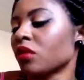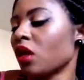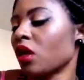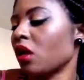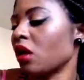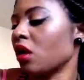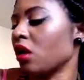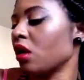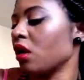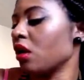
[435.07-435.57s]

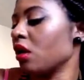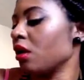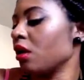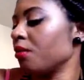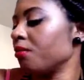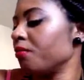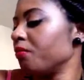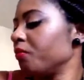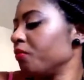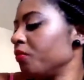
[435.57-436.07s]

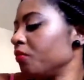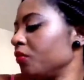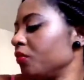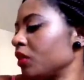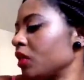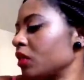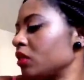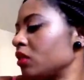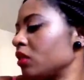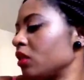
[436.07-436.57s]

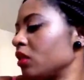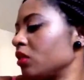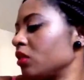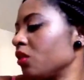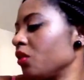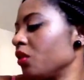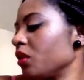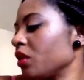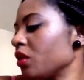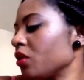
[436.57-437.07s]
let's see, is
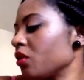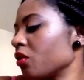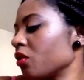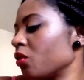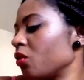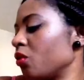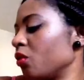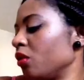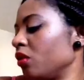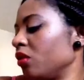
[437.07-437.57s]
there another
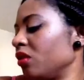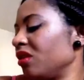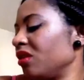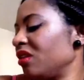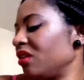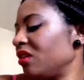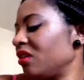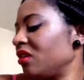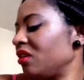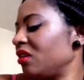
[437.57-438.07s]
cool?
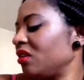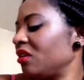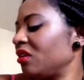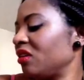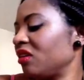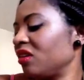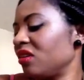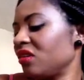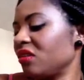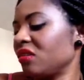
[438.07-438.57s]

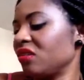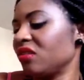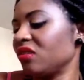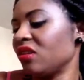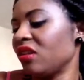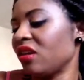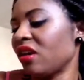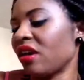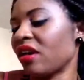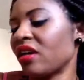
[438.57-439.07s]

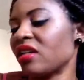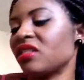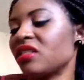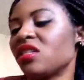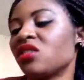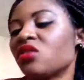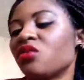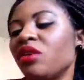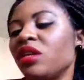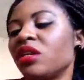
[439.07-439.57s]
I guess
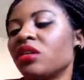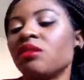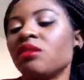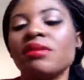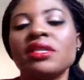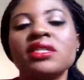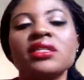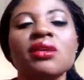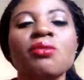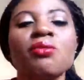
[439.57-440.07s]
this green could be
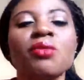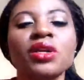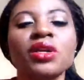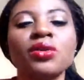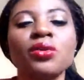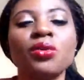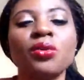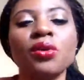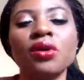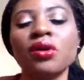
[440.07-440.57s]
somewhat
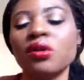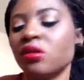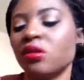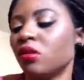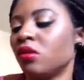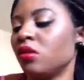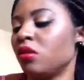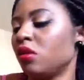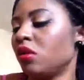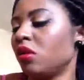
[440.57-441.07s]
cool,
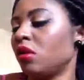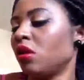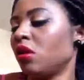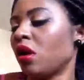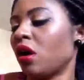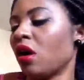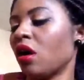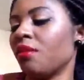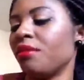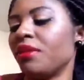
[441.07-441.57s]

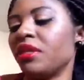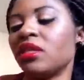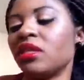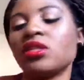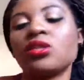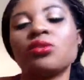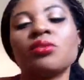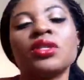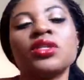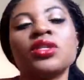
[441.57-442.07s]
and
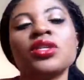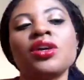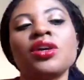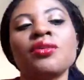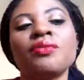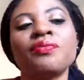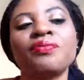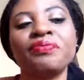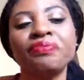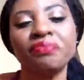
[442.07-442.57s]
this one too.
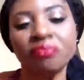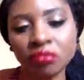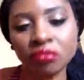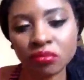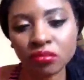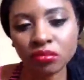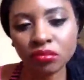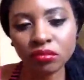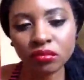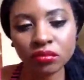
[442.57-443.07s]

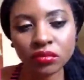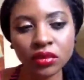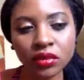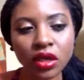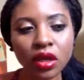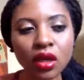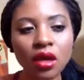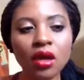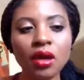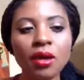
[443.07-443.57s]

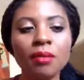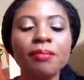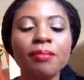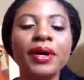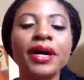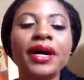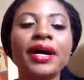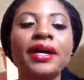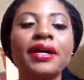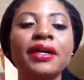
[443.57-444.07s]

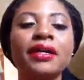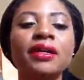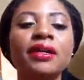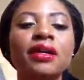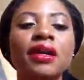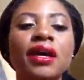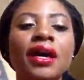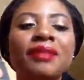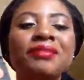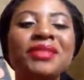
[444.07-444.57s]
But
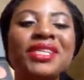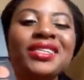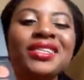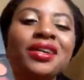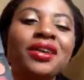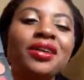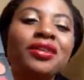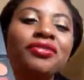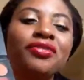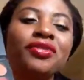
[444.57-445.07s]
I mean,
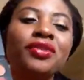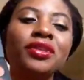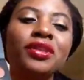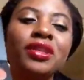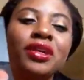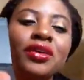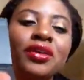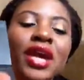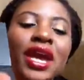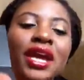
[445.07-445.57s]
there
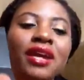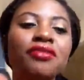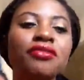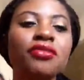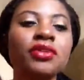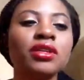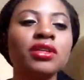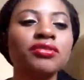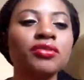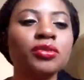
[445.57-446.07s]
are a
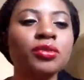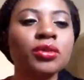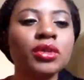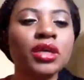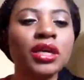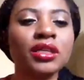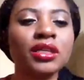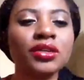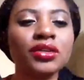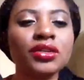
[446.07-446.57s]
handful of cool
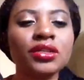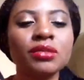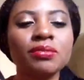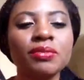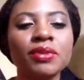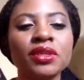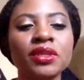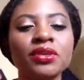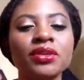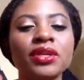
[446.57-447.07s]
colors,
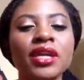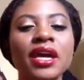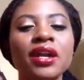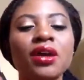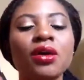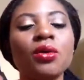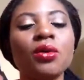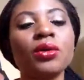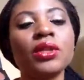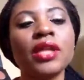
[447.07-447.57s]
but they're not a
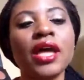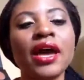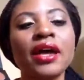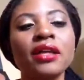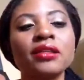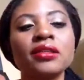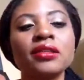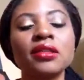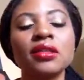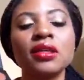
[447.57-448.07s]
whole
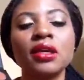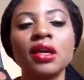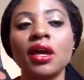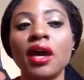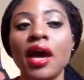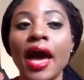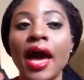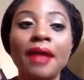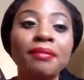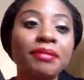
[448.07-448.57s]
lot.
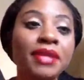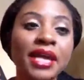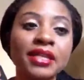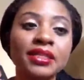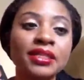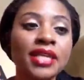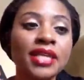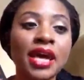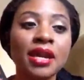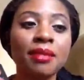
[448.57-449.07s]
I'm not
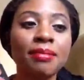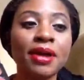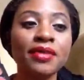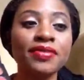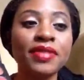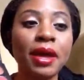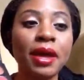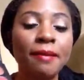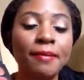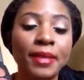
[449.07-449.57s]
sad about
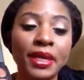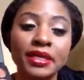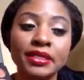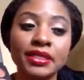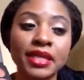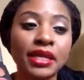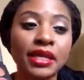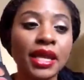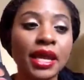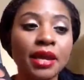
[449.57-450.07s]
that because
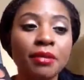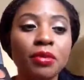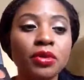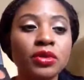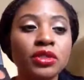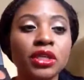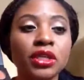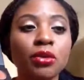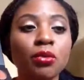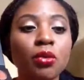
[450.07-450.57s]
I like
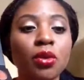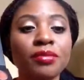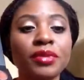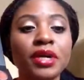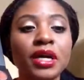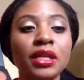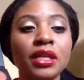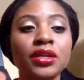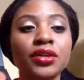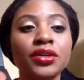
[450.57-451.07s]
mostly warm
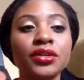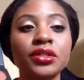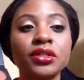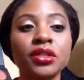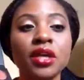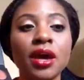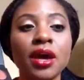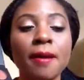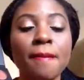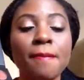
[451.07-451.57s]
colors.
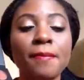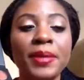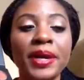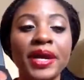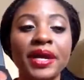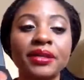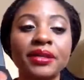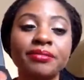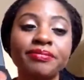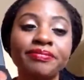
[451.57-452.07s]

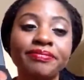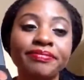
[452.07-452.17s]
But